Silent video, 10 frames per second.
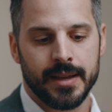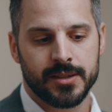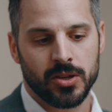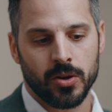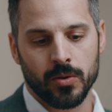And
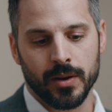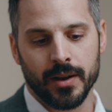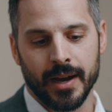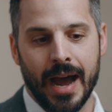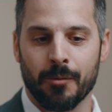so,
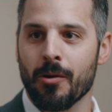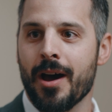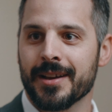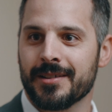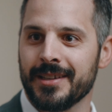uh,
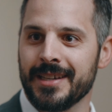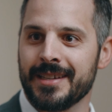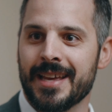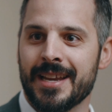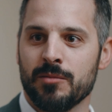ironically,
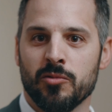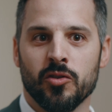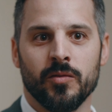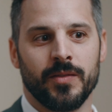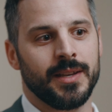then you
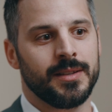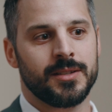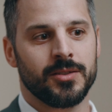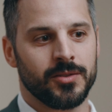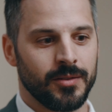move
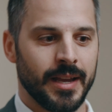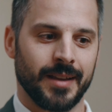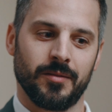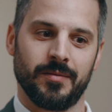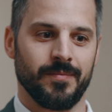into like
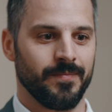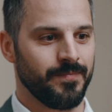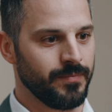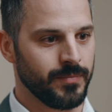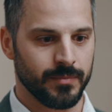
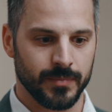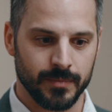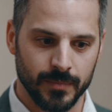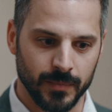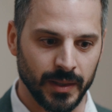
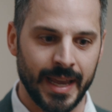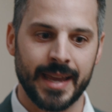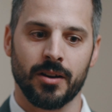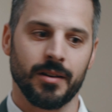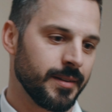
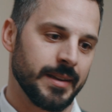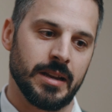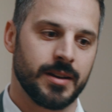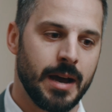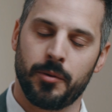later, you
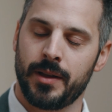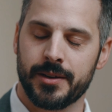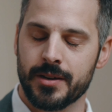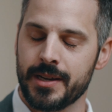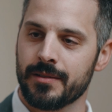know, a couple
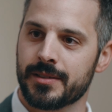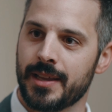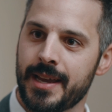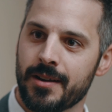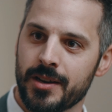hundred years
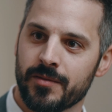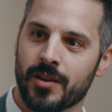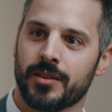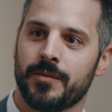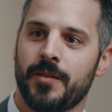later, and you've
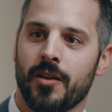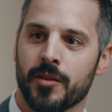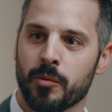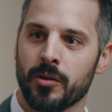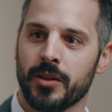got the fall of
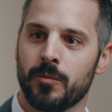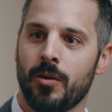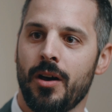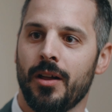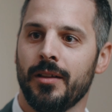the Berlin
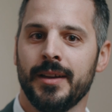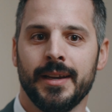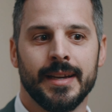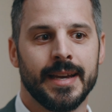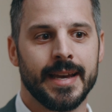Wall.
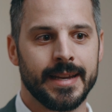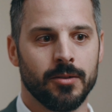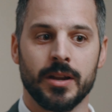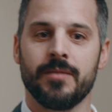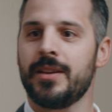And,
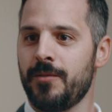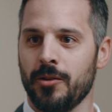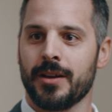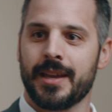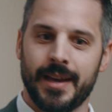or even if you
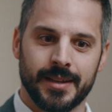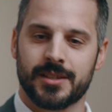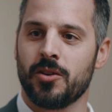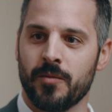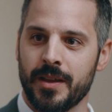look at
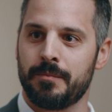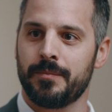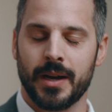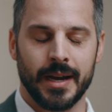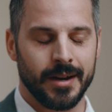Soviet
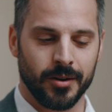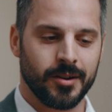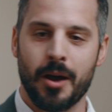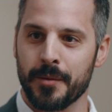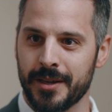uh, or
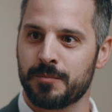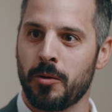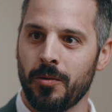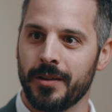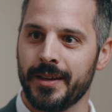communist
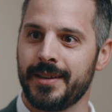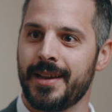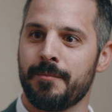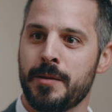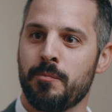Poland,
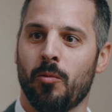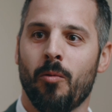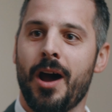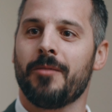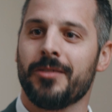and people
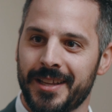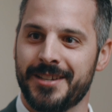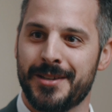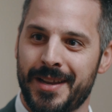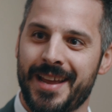want
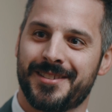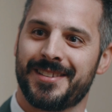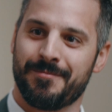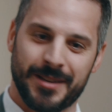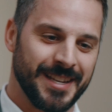religion as
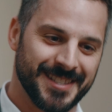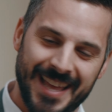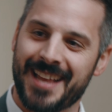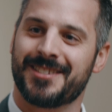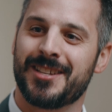because
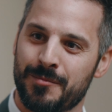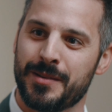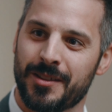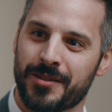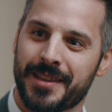that's going to
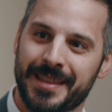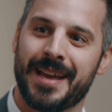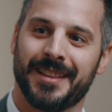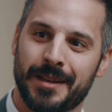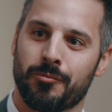be the thing
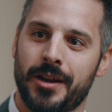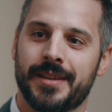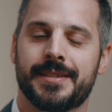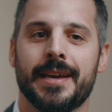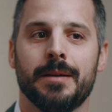that
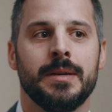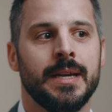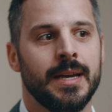liberates them.